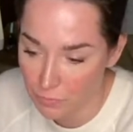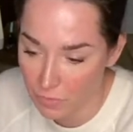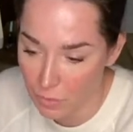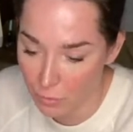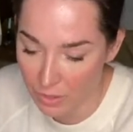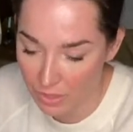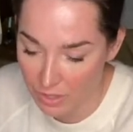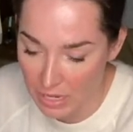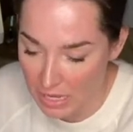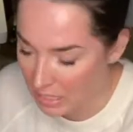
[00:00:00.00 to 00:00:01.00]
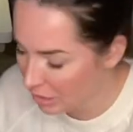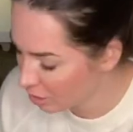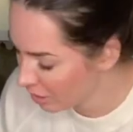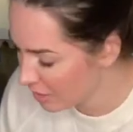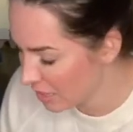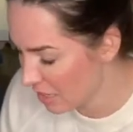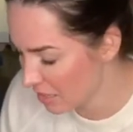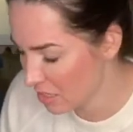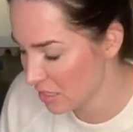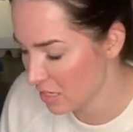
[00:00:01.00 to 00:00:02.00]
With an 80 grit, and
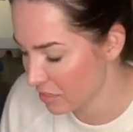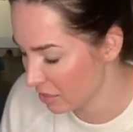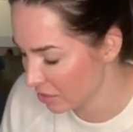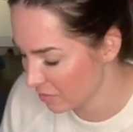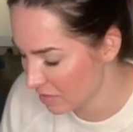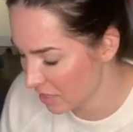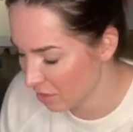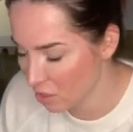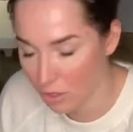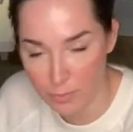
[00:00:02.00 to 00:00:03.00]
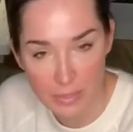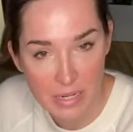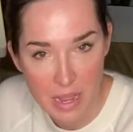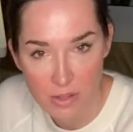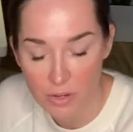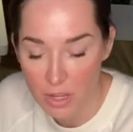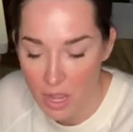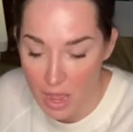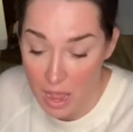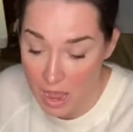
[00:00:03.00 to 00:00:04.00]
not saying that you have to take it all the way down.
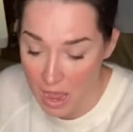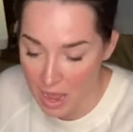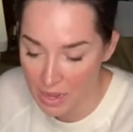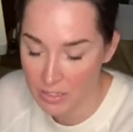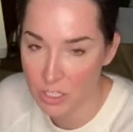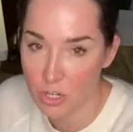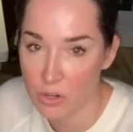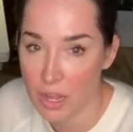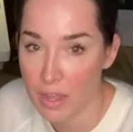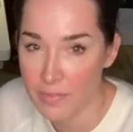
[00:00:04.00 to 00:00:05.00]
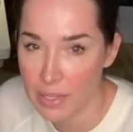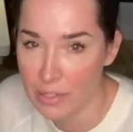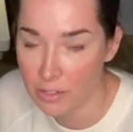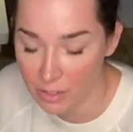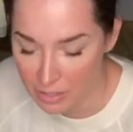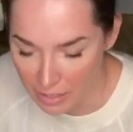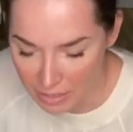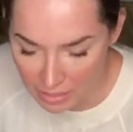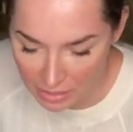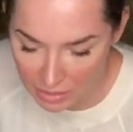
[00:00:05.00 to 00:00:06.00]
I don't have 80 grit. I think
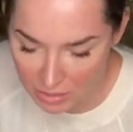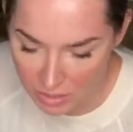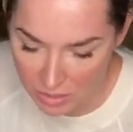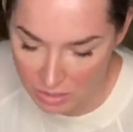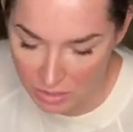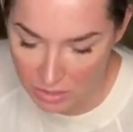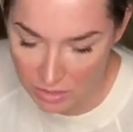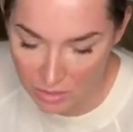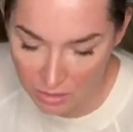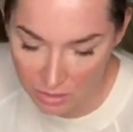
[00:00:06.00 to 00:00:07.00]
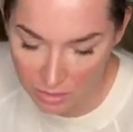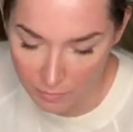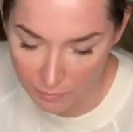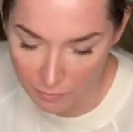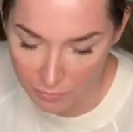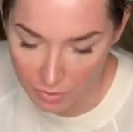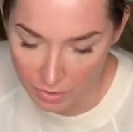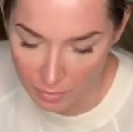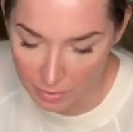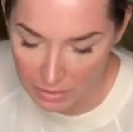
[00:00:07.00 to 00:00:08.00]
the
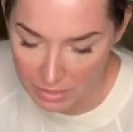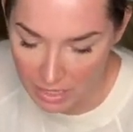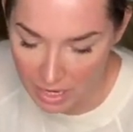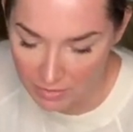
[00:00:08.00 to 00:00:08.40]
biggest I have